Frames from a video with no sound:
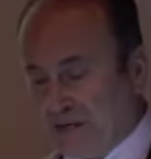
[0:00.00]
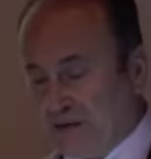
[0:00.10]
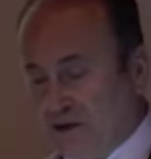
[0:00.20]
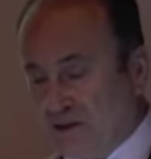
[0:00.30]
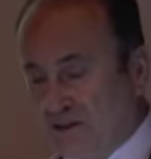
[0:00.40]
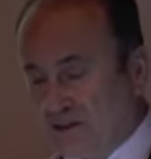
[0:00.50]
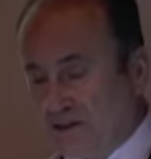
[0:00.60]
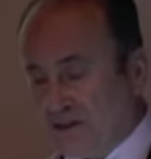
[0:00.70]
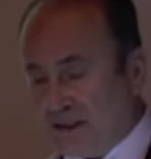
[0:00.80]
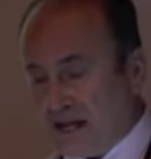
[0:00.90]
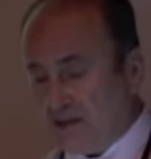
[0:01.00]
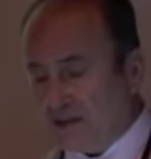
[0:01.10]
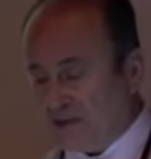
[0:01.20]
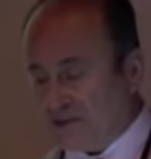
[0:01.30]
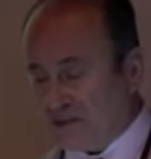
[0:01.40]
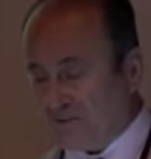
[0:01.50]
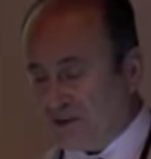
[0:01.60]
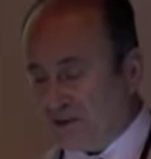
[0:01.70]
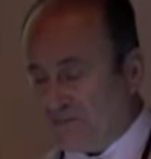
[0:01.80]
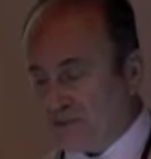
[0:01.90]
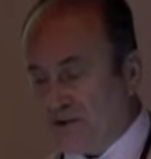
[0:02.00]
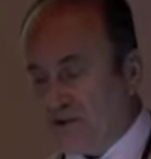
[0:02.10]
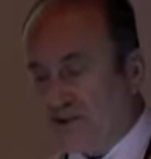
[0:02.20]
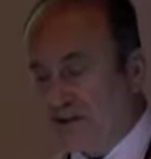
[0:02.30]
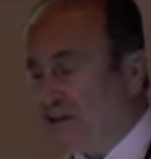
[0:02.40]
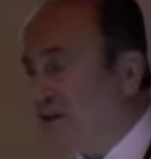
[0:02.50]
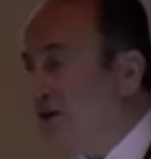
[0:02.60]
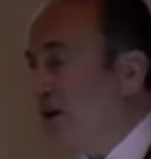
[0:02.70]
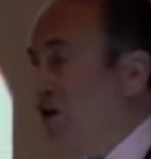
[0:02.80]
because that is just something that parents can